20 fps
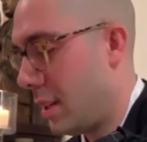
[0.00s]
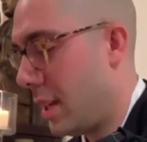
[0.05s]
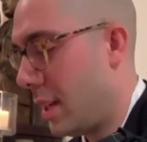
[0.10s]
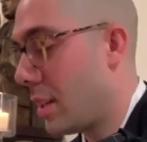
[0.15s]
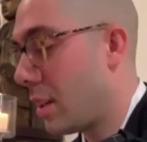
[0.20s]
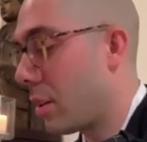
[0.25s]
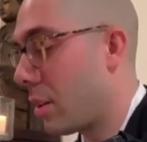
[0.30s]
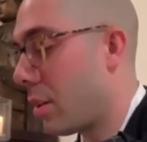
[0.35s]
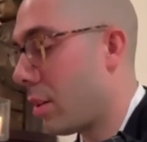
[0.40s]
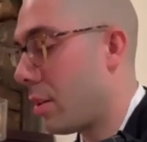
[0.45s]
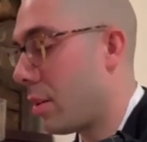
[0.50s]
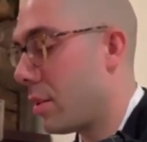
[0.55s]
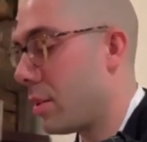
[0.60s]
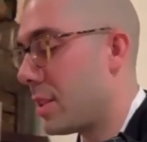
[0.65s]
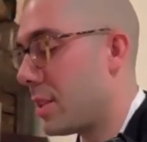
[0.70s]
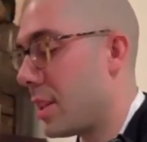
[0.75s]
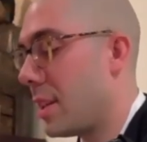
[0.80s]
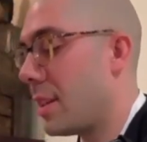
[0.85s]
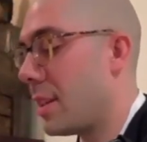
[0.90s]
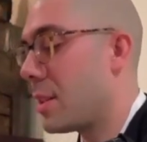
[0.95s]
It
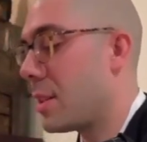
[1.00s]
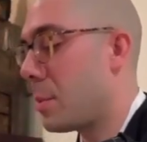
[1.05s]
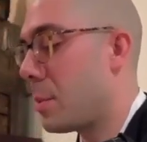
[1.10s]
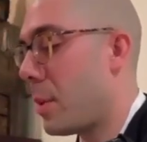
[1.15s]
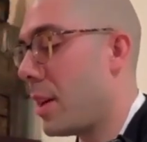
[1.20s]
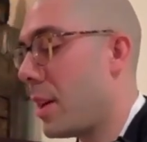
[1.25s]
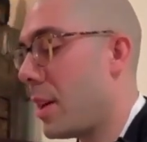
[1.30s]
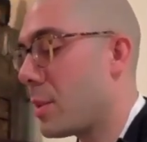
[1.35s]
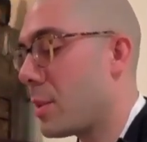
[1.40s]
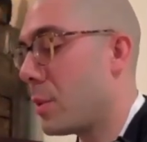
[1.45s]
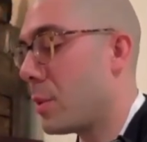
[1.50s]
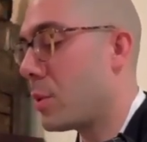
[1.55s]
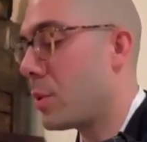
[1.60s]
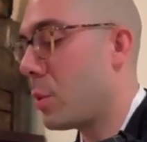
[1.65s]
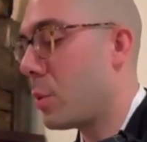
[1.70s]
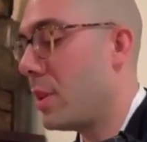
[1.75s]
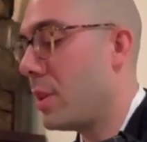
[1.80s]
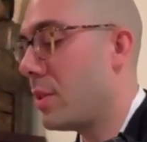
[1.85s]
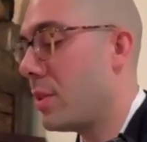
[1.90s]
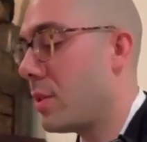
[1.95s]
occurs in a space
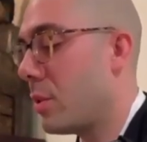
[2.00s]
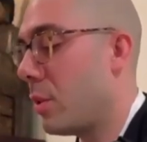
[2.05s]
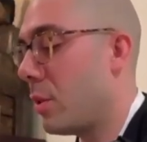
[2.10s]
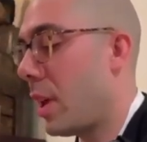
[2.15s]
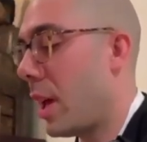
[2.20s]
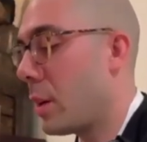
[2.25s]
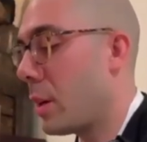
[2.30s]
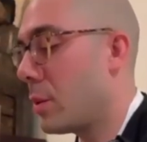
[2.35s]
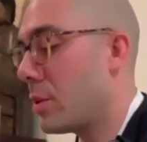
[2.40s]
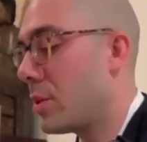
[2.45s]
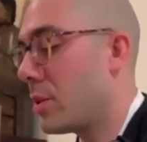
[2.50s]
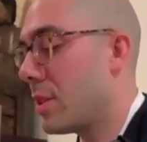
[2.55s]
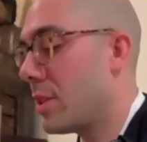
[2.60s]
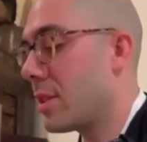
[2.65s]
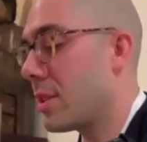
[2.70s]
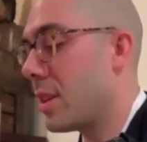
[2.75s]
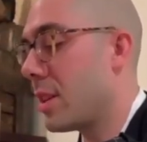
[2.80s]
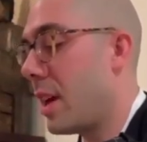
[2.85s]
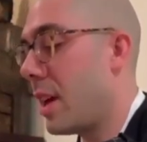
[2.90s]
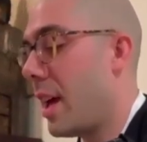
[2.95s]
between two
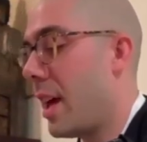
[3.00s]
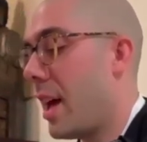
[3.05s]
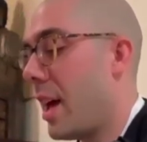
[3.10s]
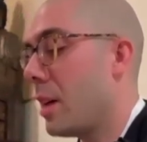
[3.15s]
languages,